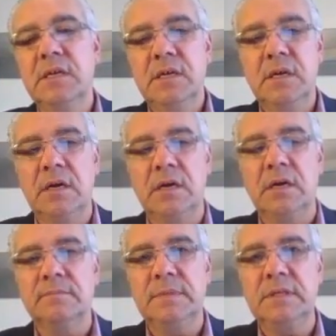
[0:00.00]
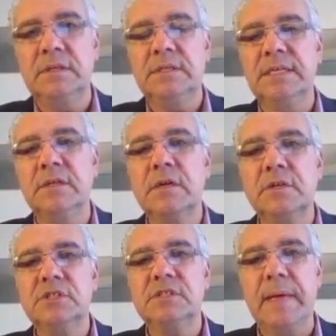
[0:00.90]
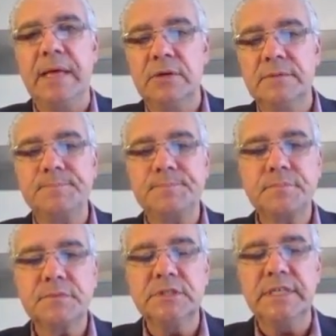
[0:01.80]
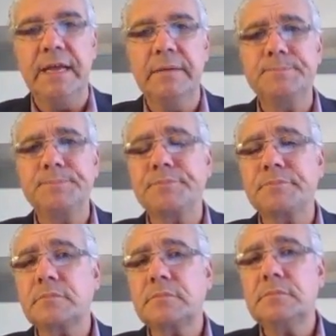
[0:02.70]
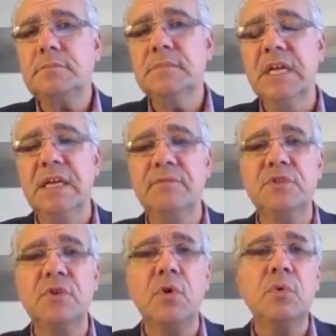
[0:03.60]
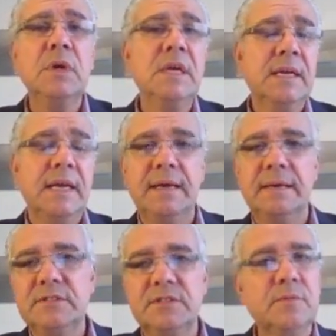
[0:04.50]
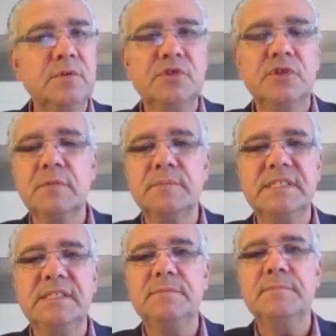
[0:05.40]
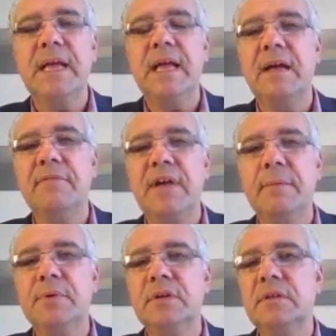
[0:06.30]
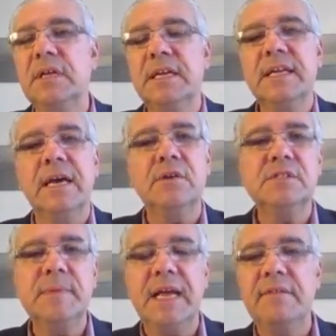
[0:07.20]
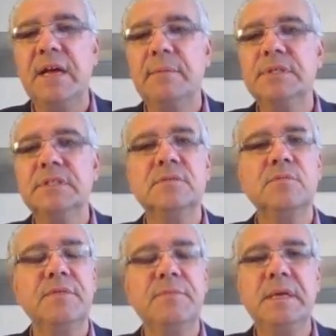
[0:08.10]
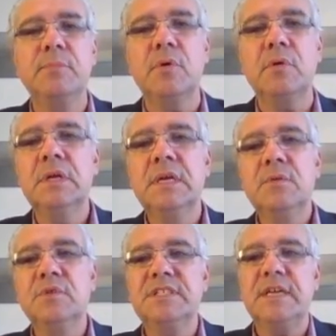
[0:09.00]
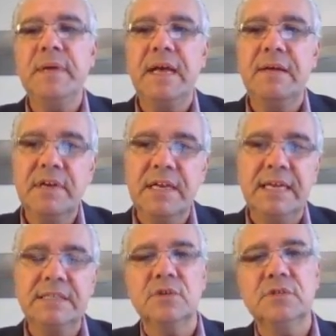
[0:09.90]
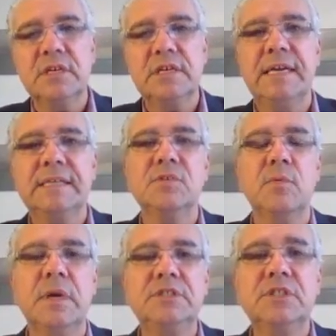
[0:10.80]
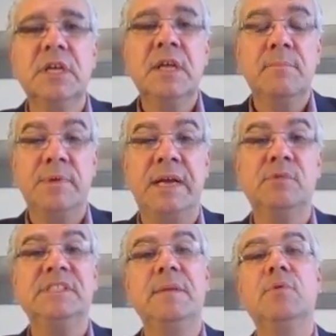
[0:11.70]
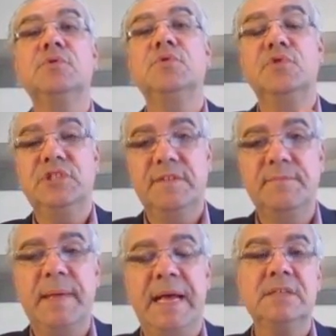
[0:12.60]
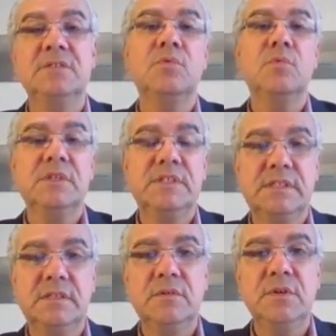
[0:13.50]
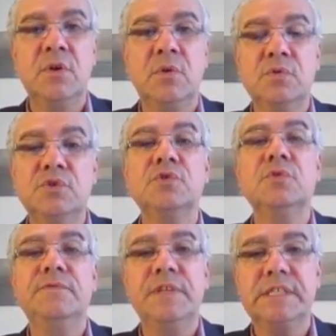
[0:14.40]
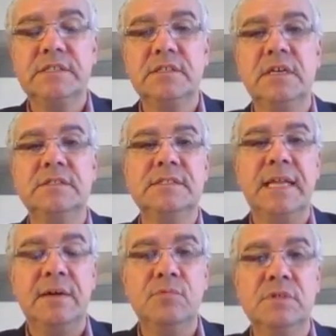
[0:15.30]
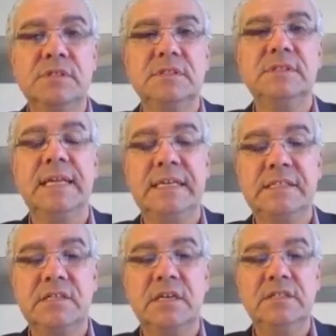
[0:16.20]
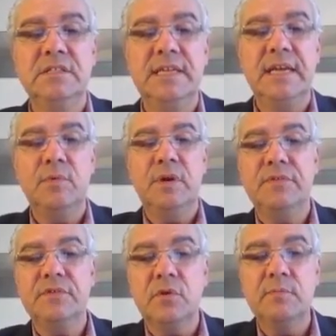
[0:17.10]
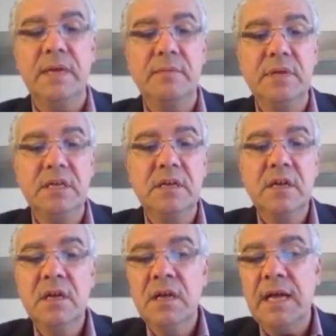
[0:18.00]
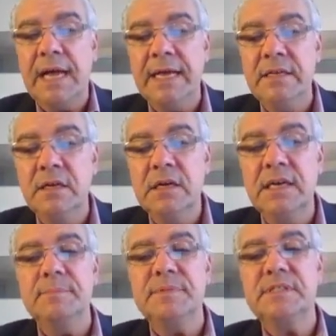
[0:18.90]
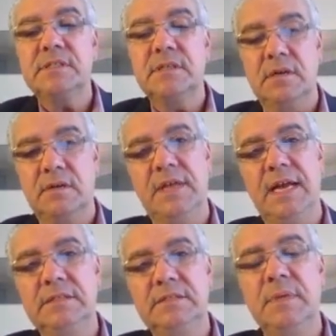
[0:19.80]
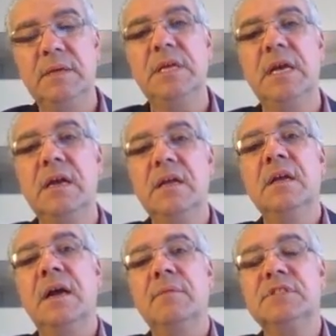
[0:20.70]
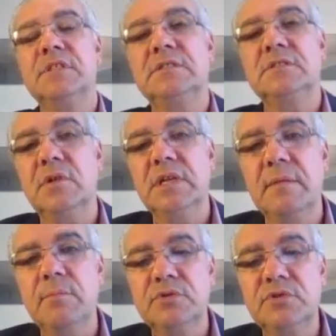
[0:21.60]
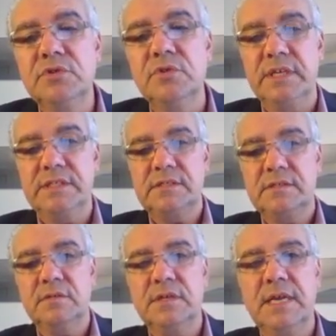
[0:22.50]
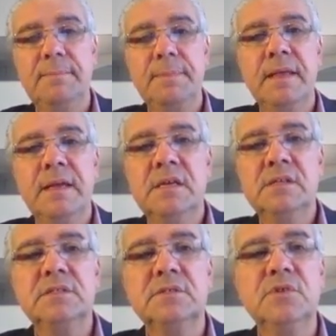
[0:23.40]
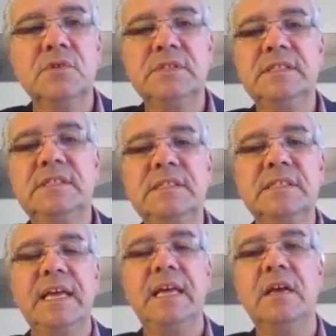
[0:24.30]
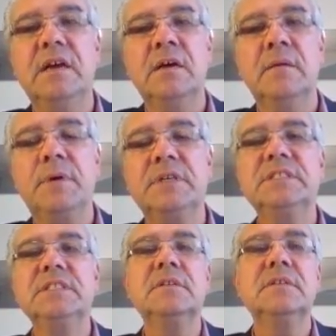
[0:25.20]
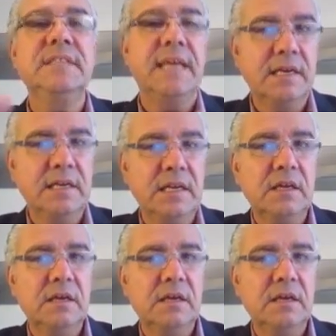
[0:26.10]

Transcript: in a conscious manner today, even though circumstances may have happened, encounters may have happened with people which I may have liked or not liked so much, but I was able to shift back towards the good feelings thoughts that I started the day with. So maybe I had a glimpse of that. Maybe I was not totally able to do this. Okay, so this is a particular technique,